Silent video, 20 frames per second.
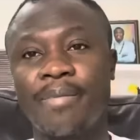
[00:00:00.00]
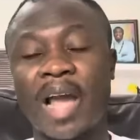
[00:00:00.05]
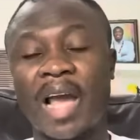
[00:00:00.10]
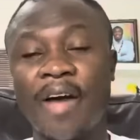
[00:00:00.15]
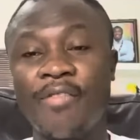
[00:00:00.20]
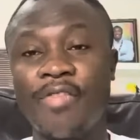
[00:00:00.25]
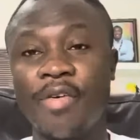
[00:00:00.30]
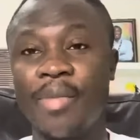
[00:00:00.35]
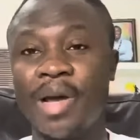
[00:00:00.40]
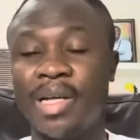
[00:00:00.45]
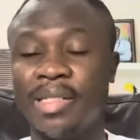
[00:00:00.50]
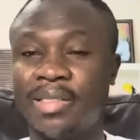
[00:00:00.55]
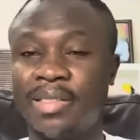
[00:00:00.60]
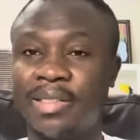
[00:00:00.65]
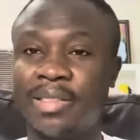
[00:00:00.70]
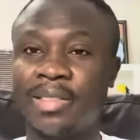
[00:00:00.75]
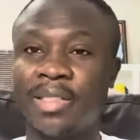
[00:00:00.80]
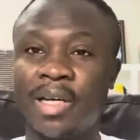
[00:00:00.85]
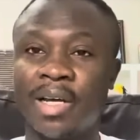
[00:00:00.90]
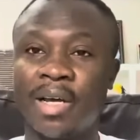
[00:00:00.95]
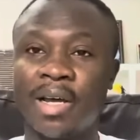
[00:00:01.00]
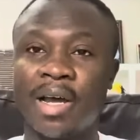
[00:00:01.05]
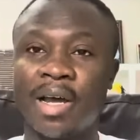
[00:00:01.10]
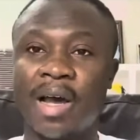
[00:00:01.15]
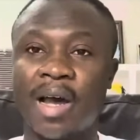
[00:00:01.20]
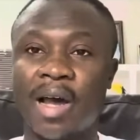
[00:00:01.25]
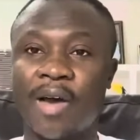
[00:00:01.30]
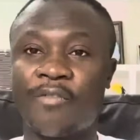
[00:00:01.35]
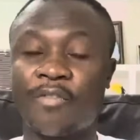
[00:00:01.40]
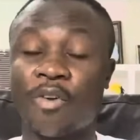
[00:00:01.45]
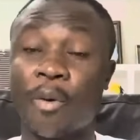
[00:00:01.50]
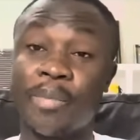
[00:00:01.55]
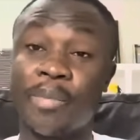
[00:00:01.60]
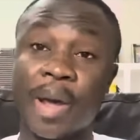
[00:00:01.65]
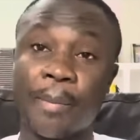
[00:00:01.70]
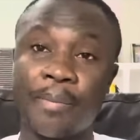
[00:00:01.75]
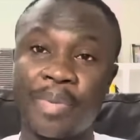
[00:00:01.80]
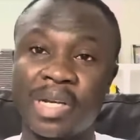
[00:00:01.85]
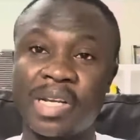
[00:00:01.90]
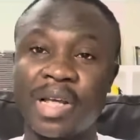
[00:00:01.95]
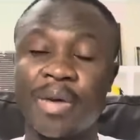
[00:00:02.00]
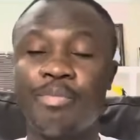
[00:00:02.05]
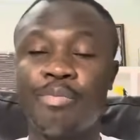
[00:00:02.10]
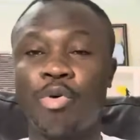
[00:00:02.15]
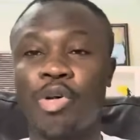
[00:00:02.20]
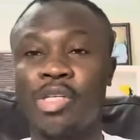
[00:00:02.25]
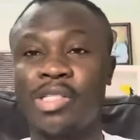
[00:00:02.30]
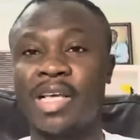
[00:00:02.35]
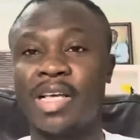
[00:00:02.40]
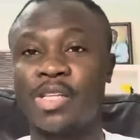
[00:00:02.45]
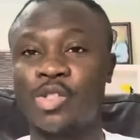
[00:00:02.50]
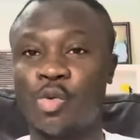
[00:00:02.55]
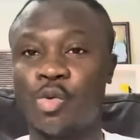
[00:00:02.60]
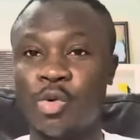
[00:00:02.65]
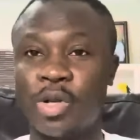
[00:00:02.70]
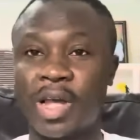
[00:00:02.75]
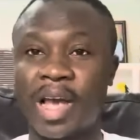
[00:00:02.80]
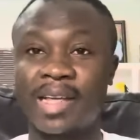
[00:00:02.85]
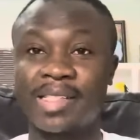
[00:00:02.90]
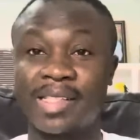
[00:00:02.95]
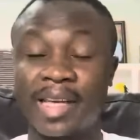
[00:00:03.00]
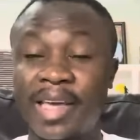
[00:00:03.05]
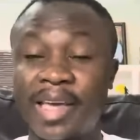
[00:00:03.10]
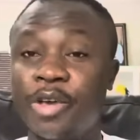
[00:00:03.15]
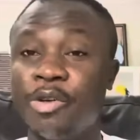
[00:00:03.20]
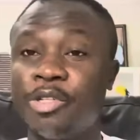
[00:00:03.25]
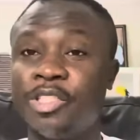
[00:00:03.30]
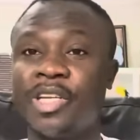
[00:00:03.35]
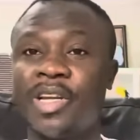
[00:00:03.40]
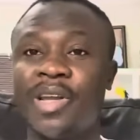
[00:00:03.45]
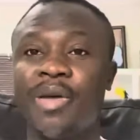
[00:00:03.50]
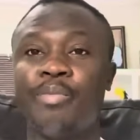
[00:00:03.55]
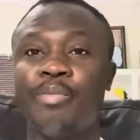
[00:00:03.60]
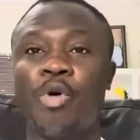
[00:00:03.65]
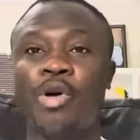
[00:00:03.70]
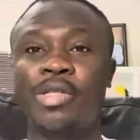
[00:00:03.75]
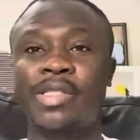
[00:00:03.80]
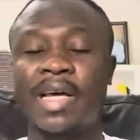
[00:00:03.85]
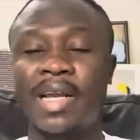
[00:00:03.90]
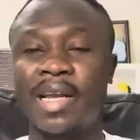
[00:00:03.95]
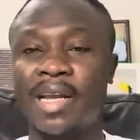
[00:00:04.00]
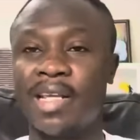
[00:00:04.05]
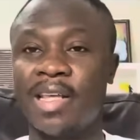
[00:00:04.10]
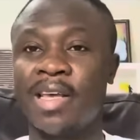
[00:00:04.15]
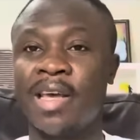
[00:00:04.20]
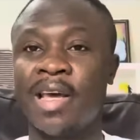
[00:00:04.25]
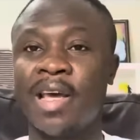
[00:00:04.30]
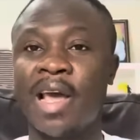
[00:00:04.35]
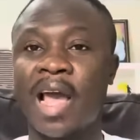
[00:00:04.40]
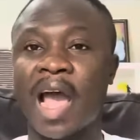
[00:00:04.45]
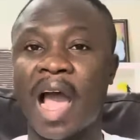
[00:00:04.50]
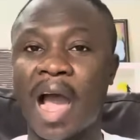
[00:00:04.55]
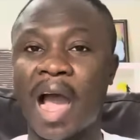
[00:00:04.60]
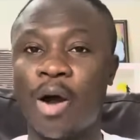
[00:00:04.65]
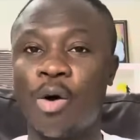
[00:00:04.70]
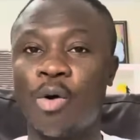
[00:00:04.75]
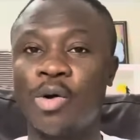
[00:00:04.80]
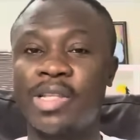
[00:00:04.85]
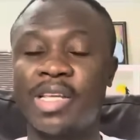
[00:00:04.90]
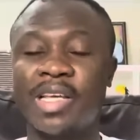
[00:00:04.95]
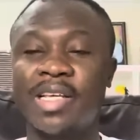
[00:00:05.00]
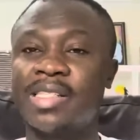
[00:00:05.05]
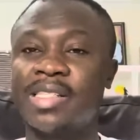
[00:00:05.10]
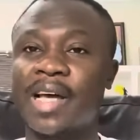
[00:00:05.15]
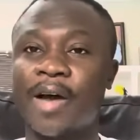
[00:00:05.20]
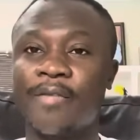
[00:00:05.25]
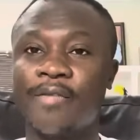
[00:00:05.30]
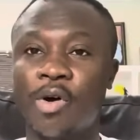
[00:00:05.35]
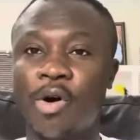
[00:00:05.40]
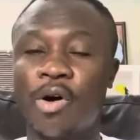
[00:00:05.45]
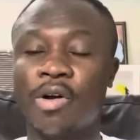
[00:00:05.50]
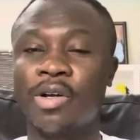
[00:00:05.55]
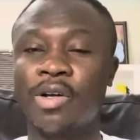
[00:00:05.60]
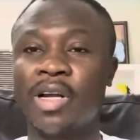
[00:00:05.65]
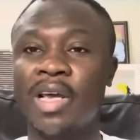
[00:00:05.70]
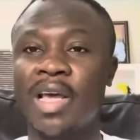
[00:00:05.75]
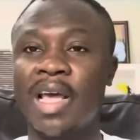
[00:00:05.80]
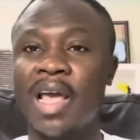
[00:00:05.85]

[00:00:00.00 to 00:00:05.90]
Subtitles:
government from the bidding process to the execution, importantly, how things have gone